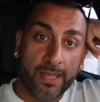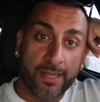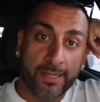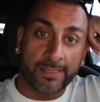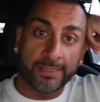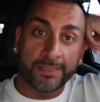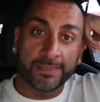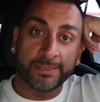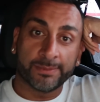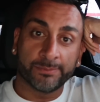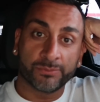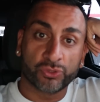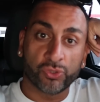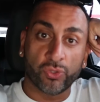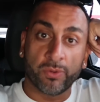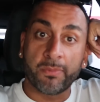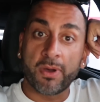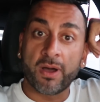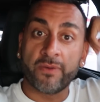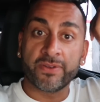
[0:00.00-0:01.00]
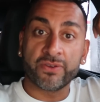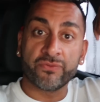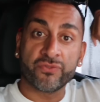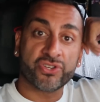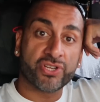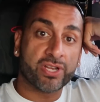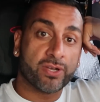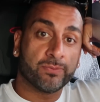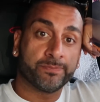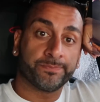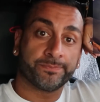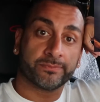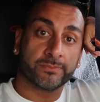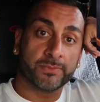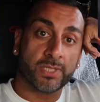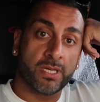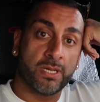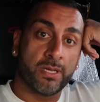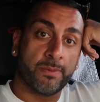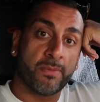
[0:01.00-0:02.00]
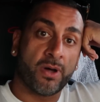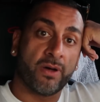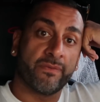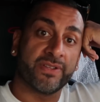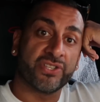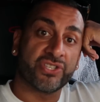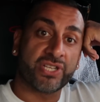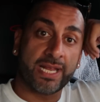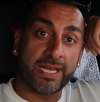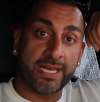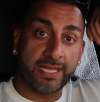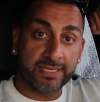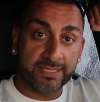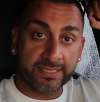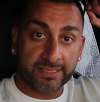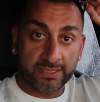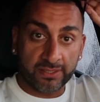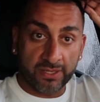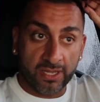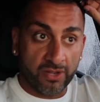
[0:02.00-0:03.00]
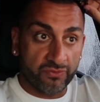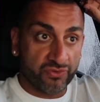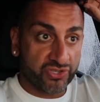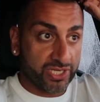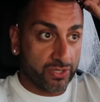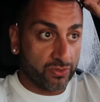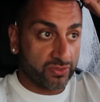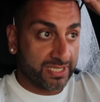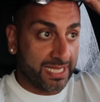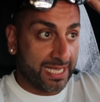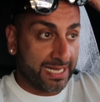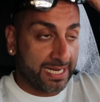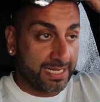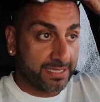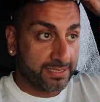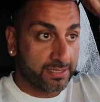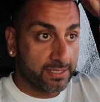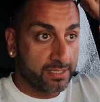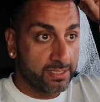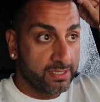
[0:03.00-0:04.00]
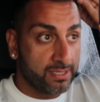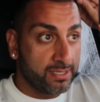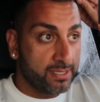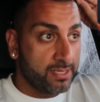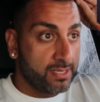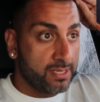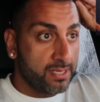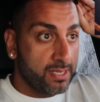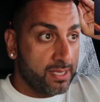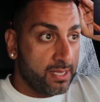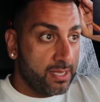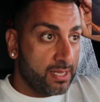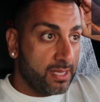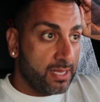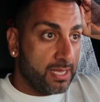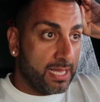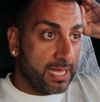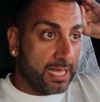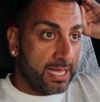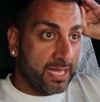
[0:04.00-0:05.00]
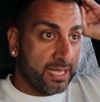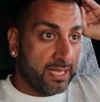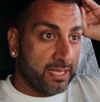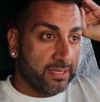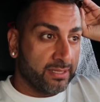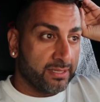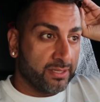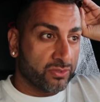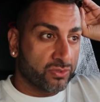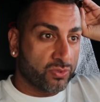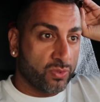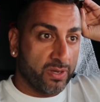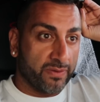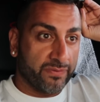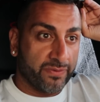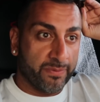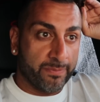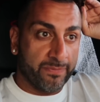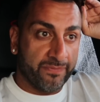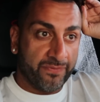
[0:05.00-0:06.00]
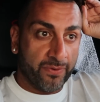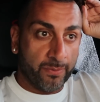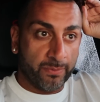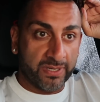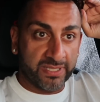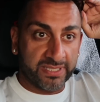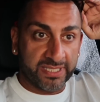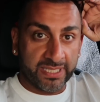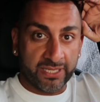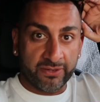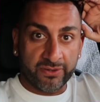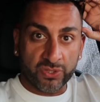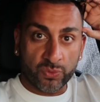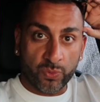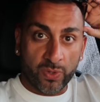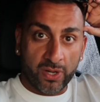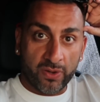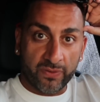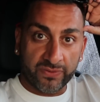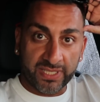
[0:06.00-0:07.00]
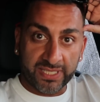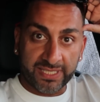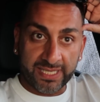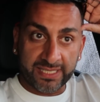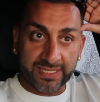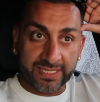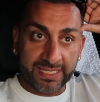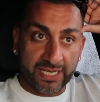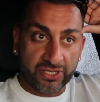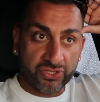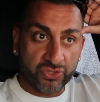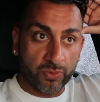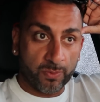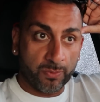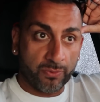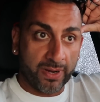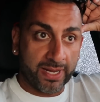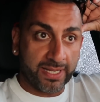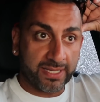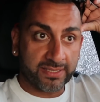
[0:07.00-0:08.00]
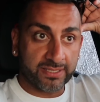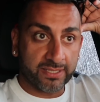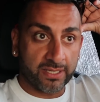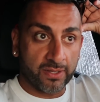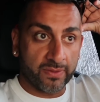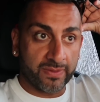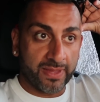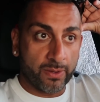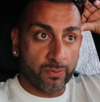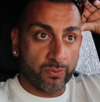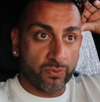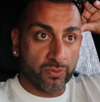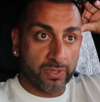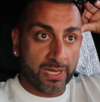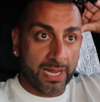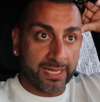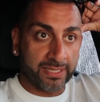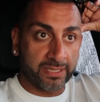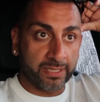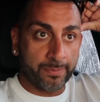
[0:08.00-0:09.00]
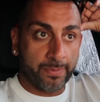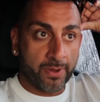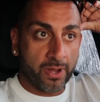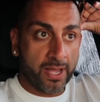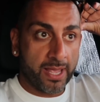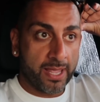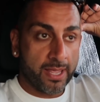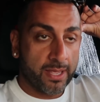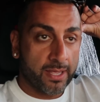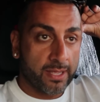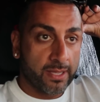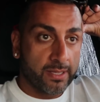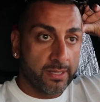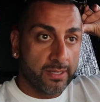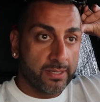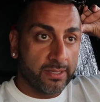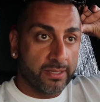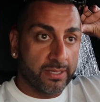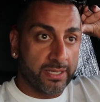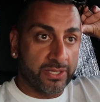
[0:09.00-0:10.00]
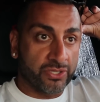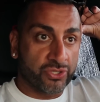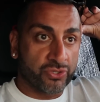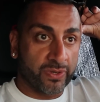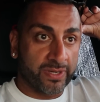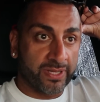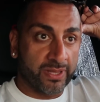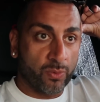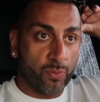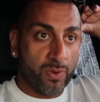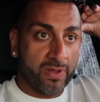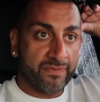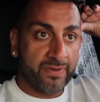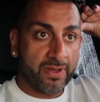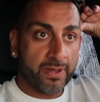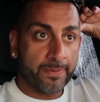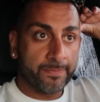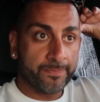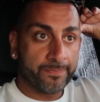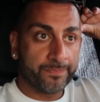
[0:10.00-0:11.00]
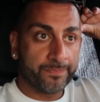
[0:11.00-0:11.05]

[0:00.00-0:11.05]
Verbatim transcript: Um, saw Marvin and Rochelle. Uh, Marvin JLS, uh, Rochelle Saturdays. And there was quite a few footballers in there as well because it's international break, so they were all out in Dubai, enjoying the weather.